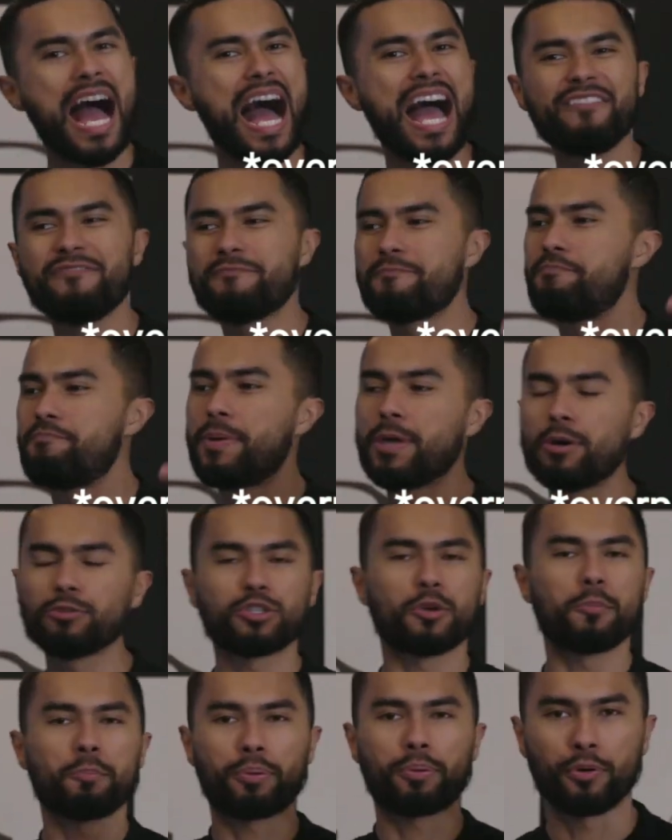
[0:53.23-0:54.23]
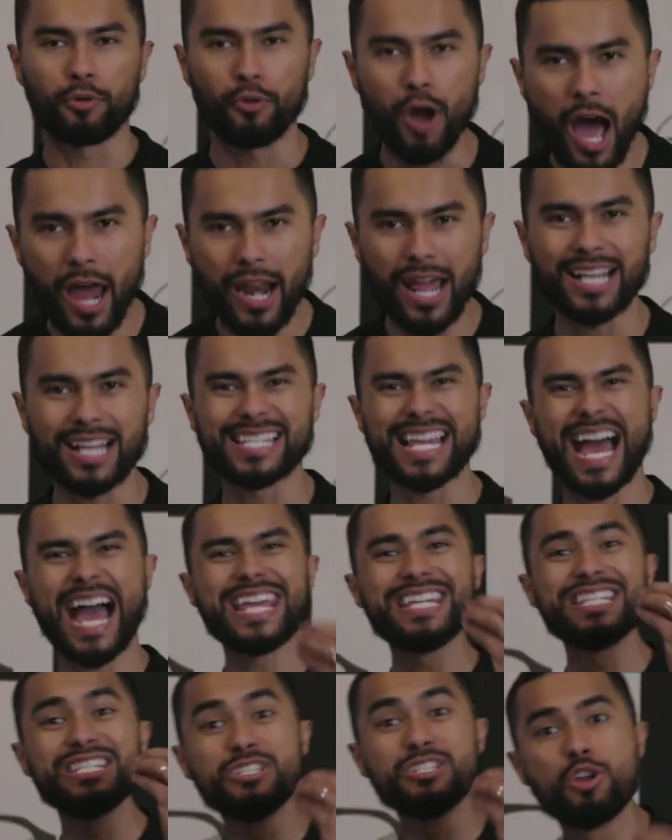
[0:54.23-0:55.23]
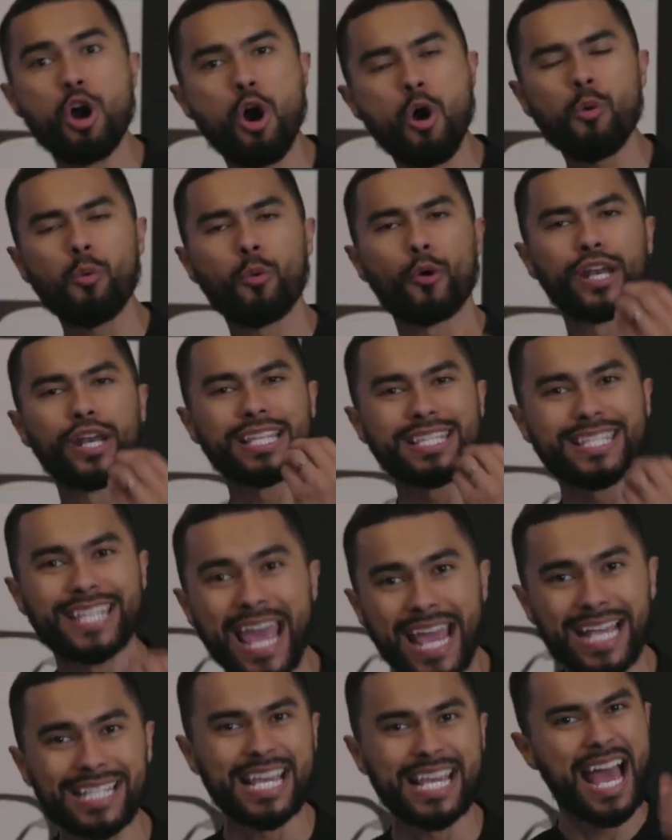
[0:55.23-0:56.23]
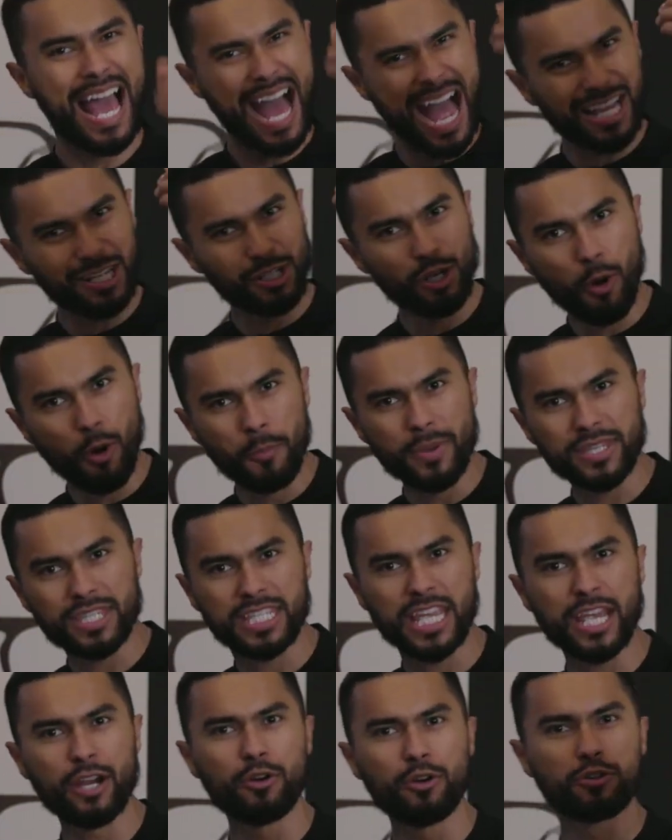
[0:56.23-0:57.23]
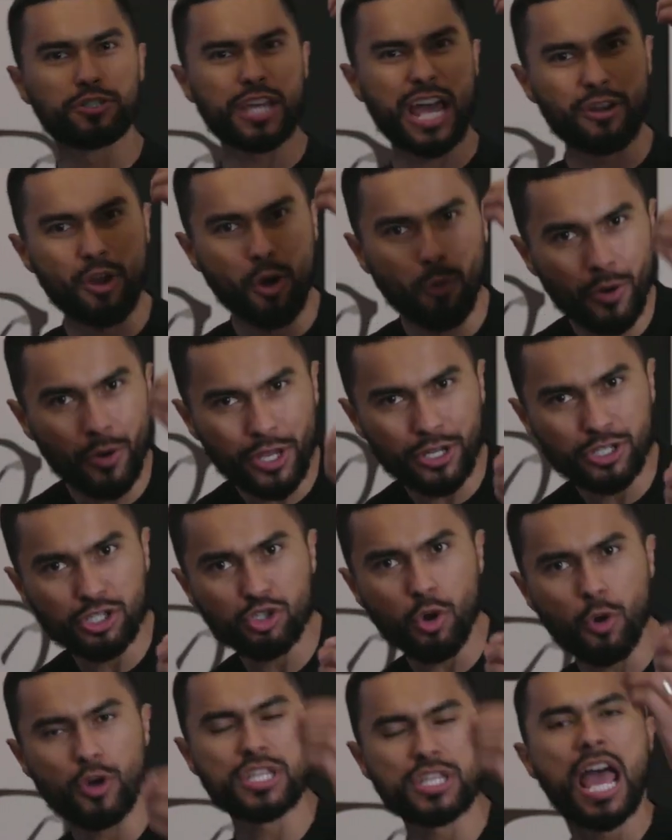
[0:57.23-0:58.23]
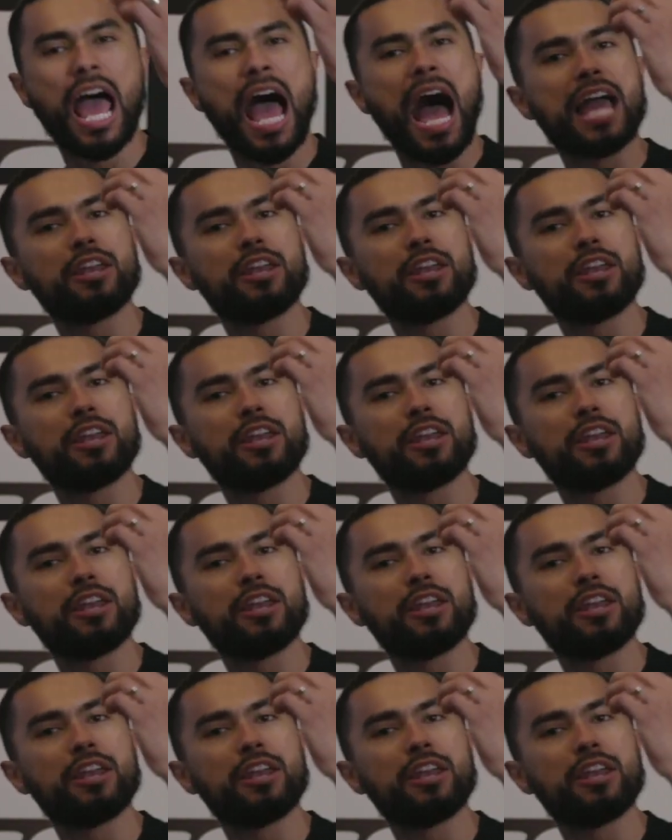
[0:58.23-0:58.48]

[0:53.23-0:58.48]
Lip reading: I've built products. I know what it takes. I know materials. I know where they're sourced.